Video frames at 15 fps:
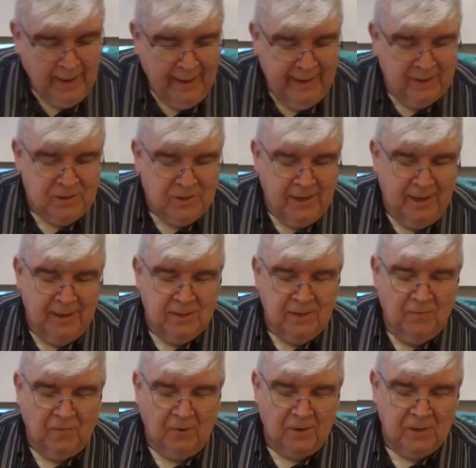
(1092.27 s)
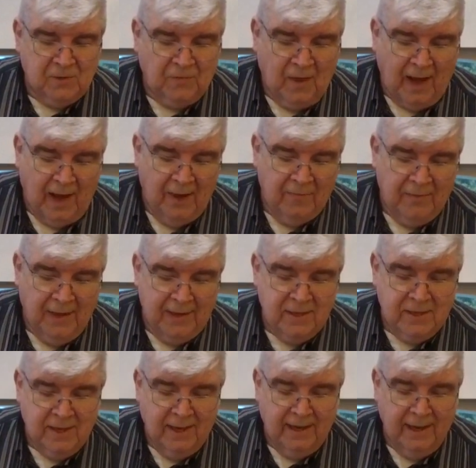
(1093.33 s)
it says in verse 5 Then
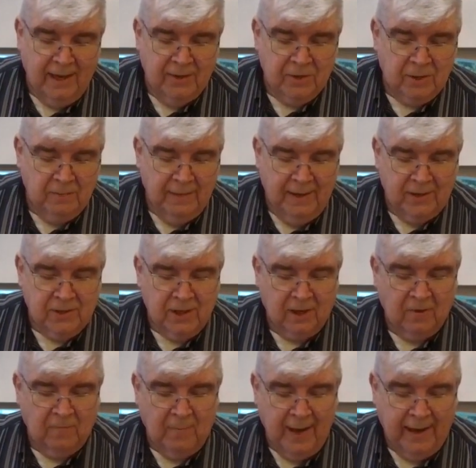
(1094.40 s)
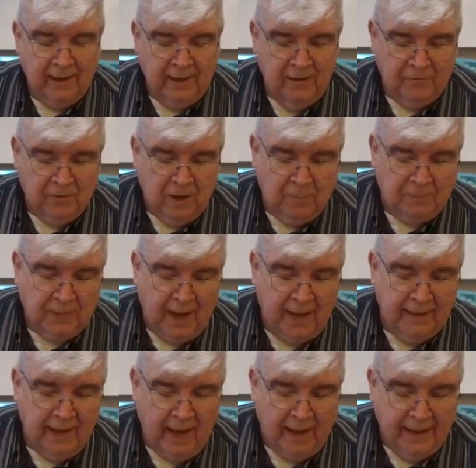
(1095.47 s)
said he unto me, Son of man, lift up
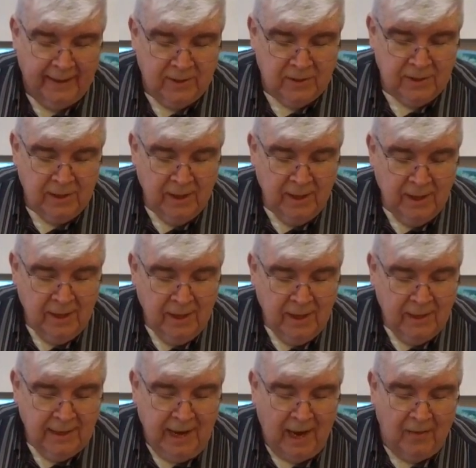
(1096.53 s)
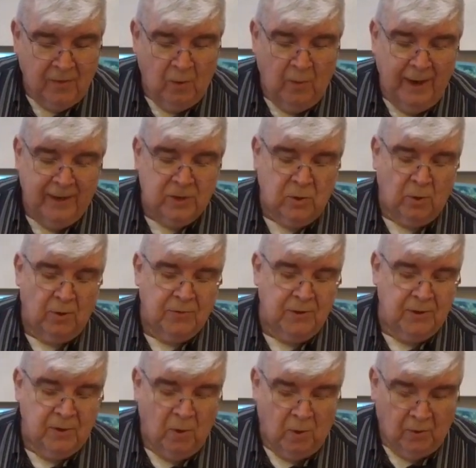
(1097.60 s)
thine eyes, now the way toward the
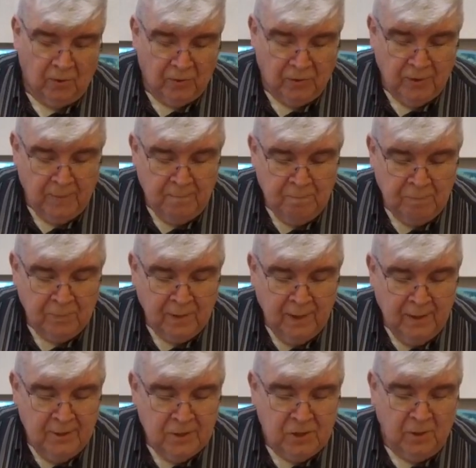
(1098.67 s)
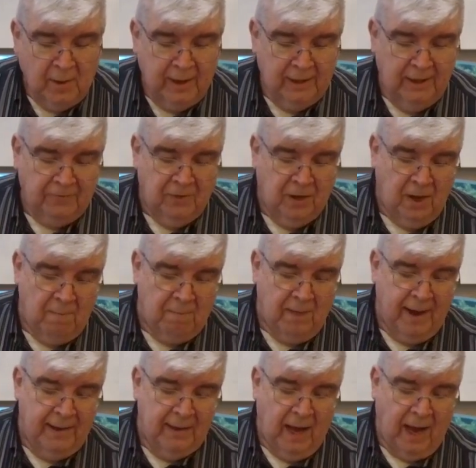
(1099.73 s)
north. So I lifted up
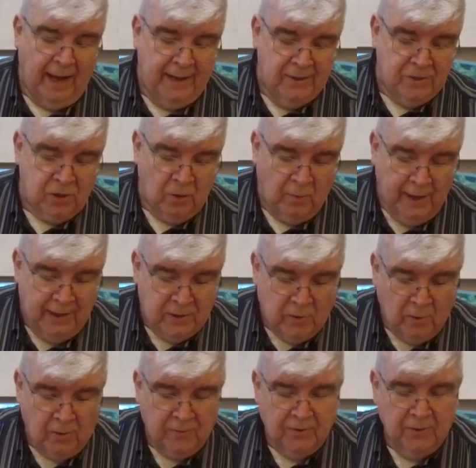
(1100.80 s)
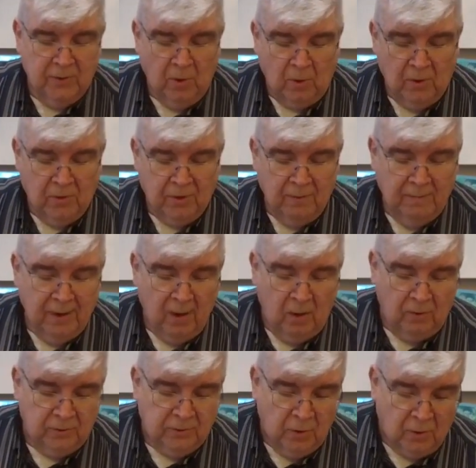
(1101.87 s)
mine eyes the way toward the north, and
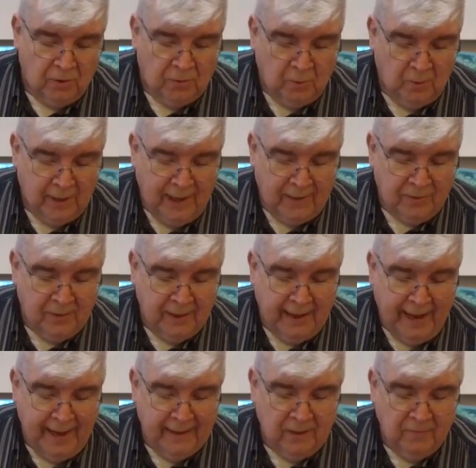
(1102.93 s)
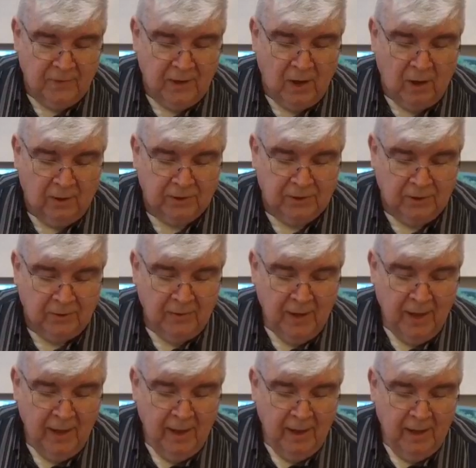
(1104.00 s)
behold, northward at the gate of the altar